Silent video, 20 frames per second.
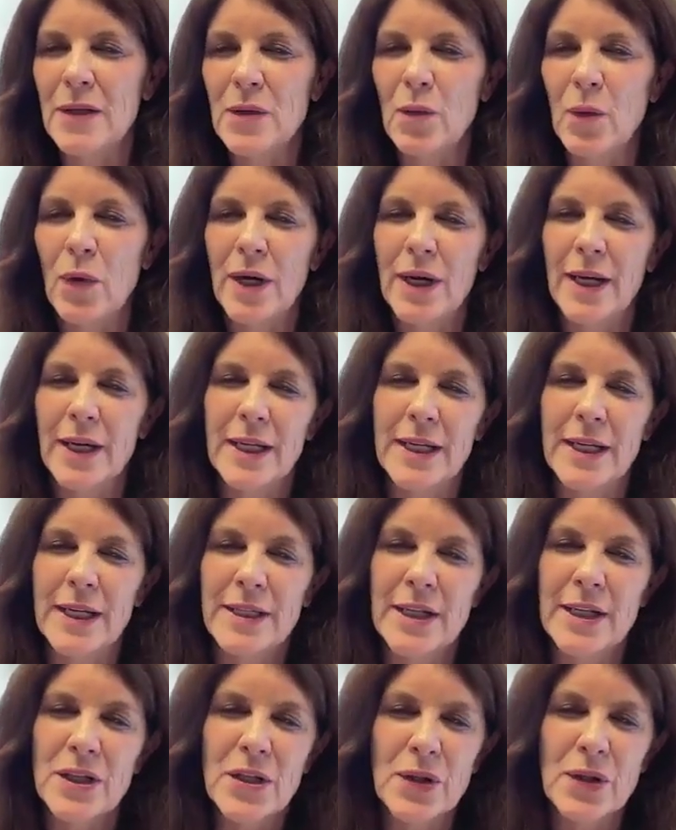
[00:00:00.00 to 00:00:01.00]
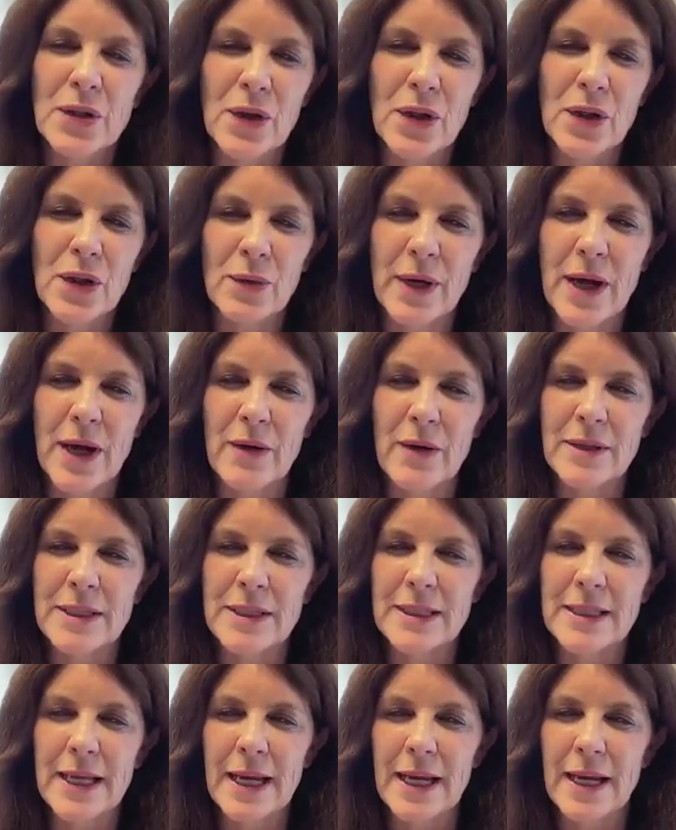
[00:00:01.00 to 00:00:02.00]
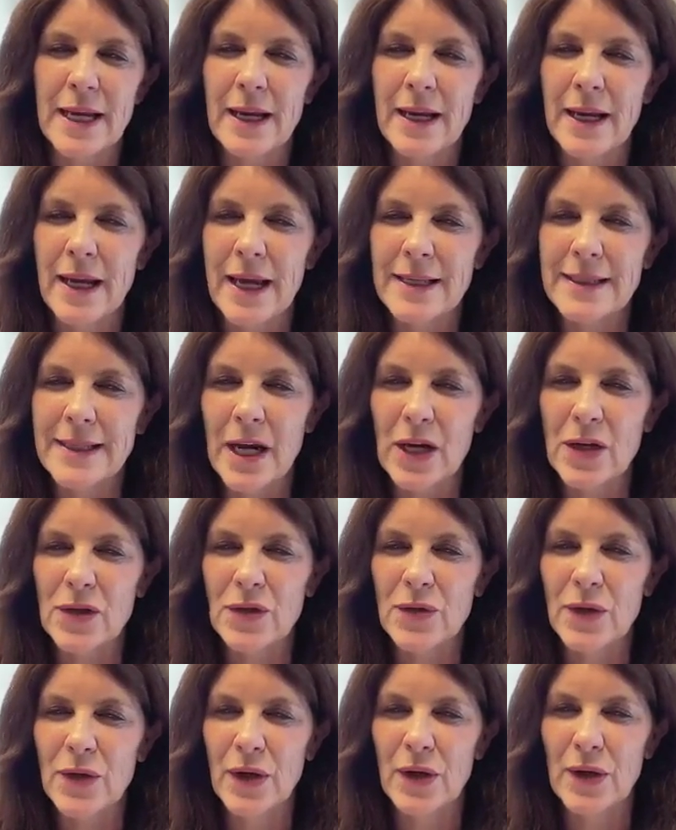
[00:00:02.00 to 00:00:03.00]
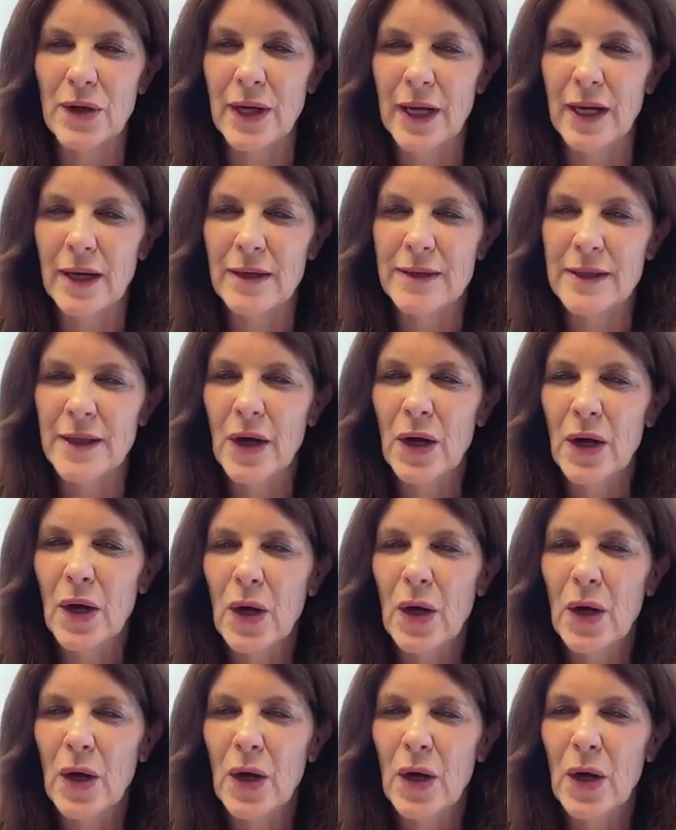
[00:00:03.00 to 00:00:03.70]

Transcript: is working an additional 3 hours a day as extra earnings.